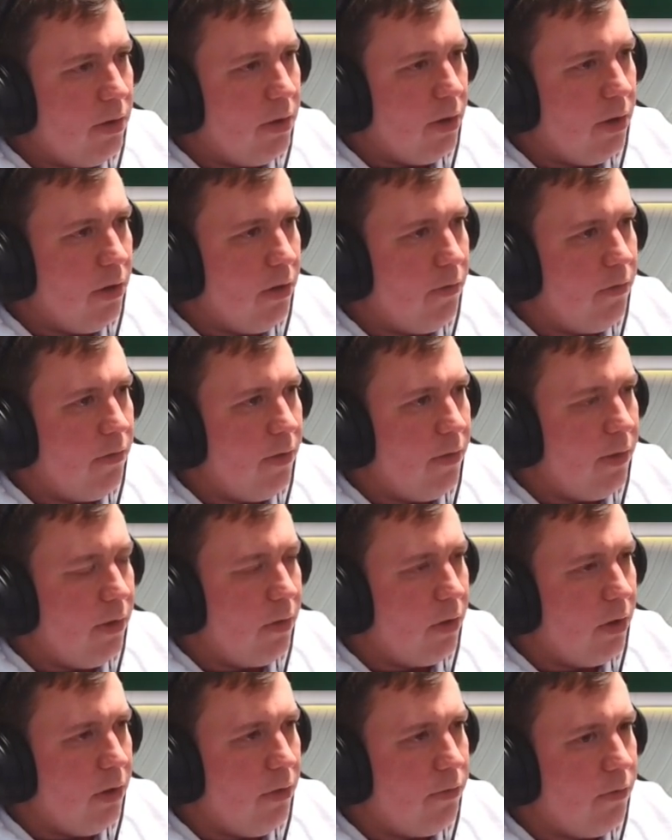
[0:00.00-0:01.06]
Hopefully they'll
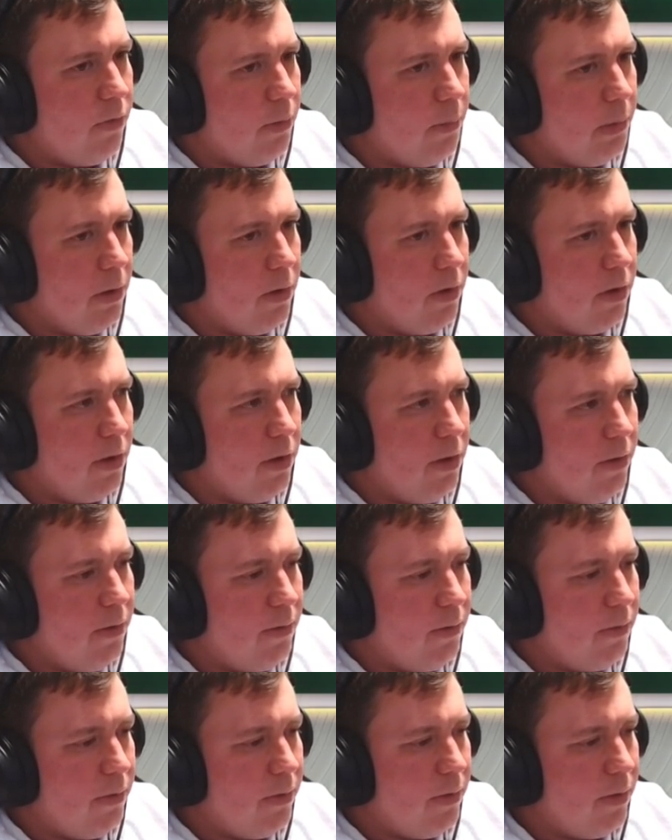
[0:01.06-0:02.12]
go for a blocker.
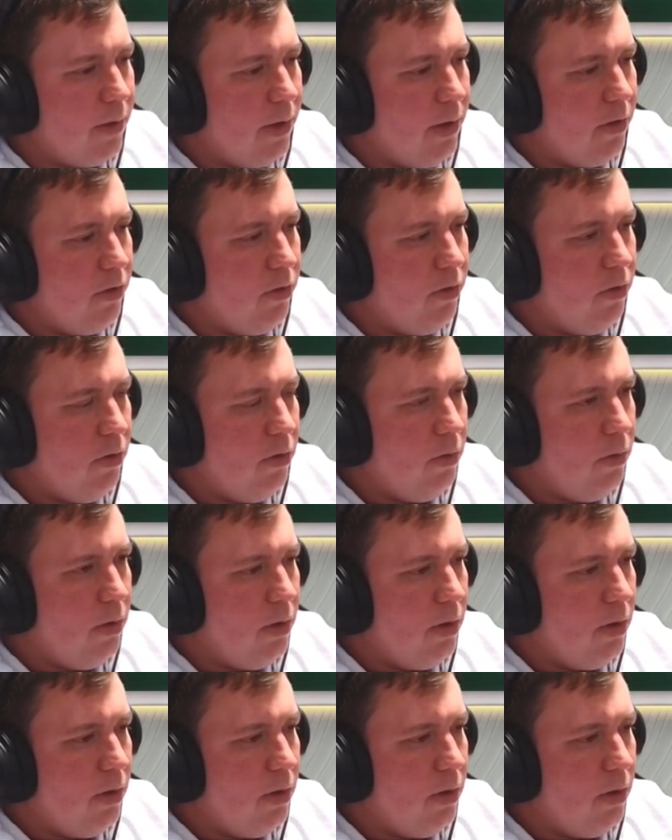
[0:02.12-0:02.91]
They do.